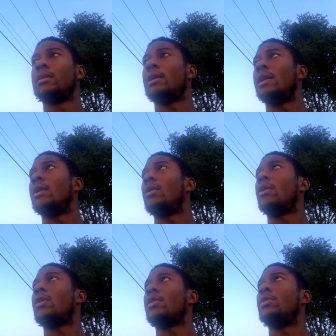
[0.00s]
They no
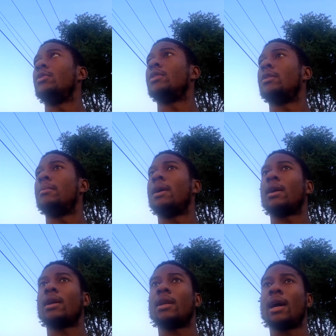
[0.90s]
longer using the
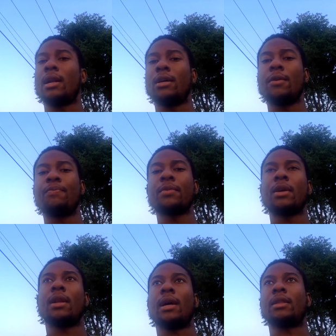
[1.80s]
American dollar
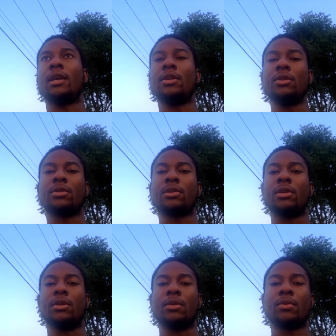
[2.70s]
like they used
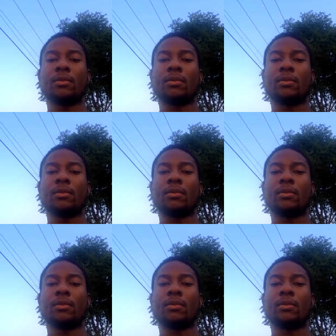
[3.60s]
to.